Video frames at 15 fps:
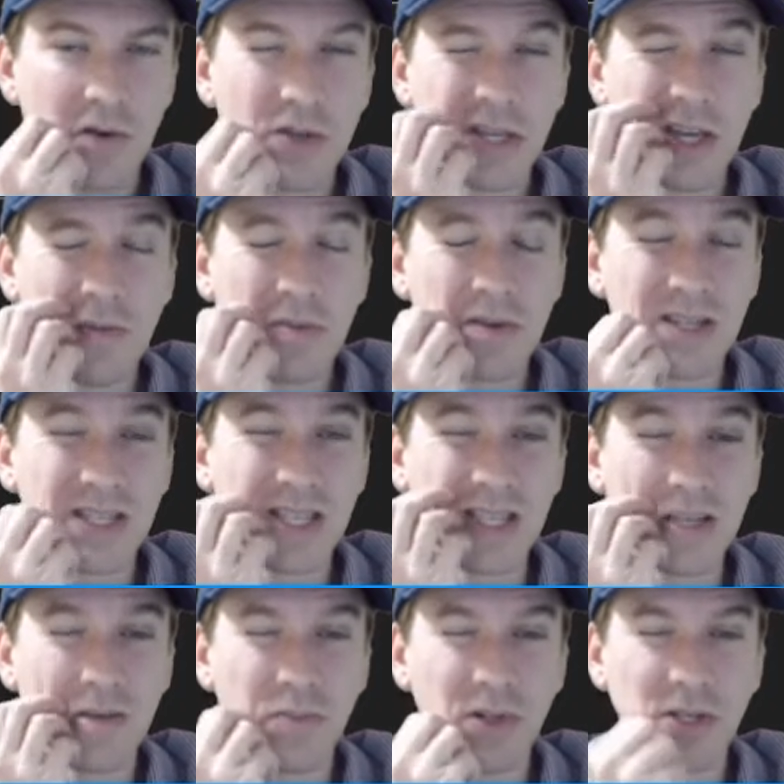keep it as
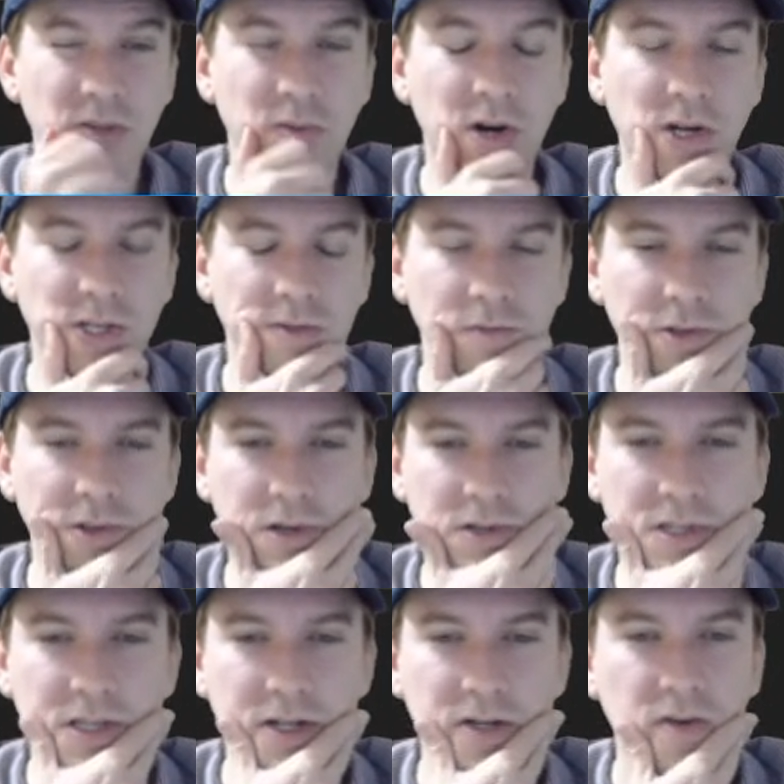simple as possible though,
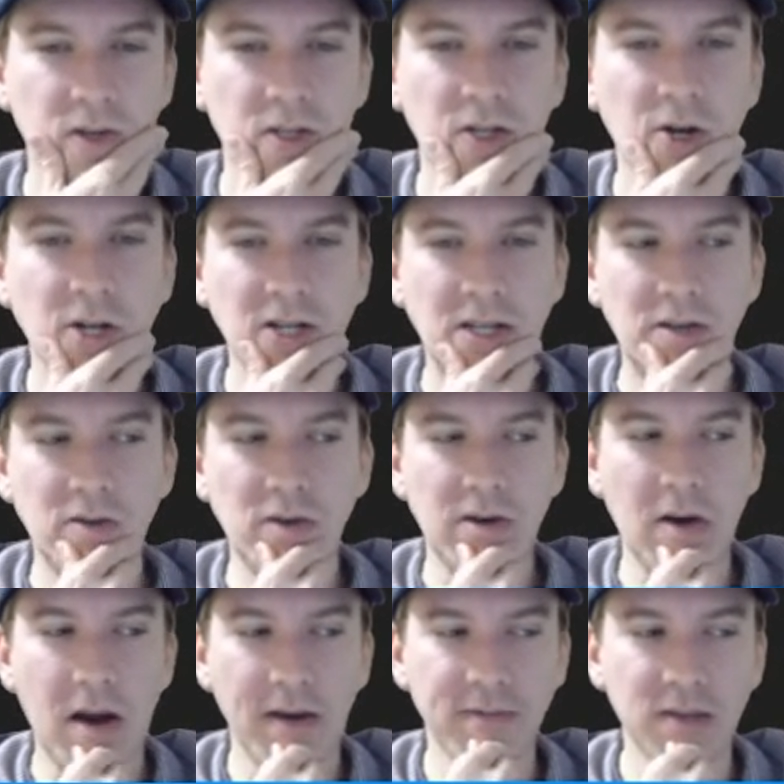because I don't want to turn it into a
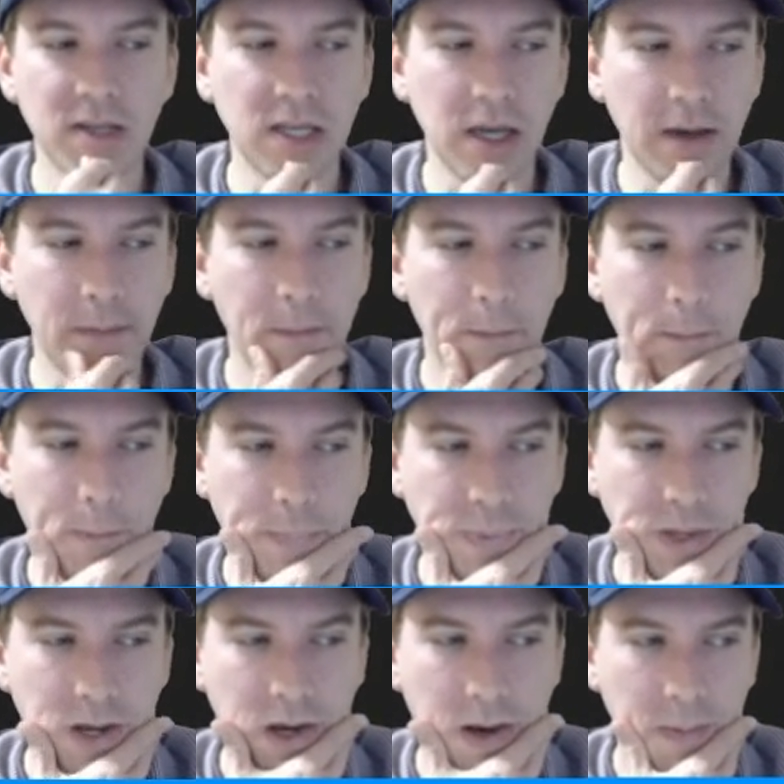crafting game.
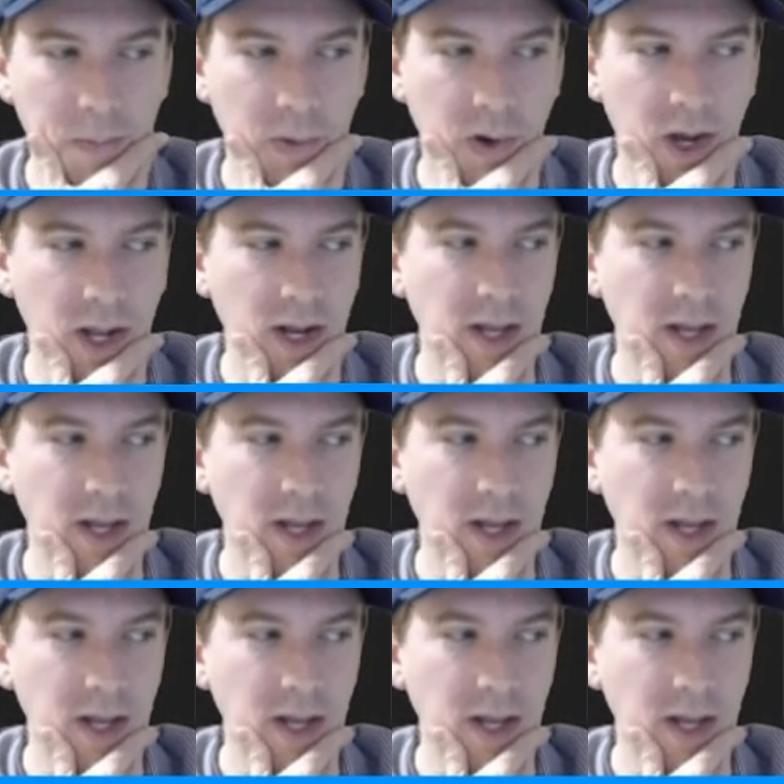But